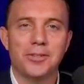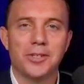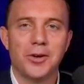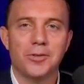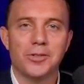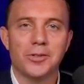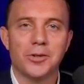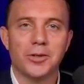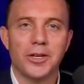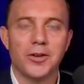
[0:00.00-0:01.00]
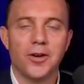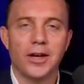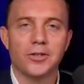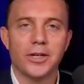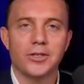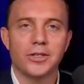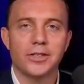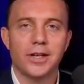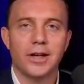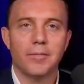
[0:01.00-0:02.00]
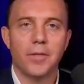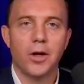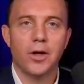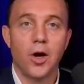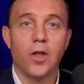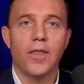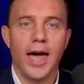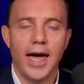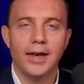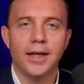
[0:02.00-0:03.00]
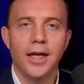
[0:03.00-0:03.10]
So so certainly congratulations uh, on, that.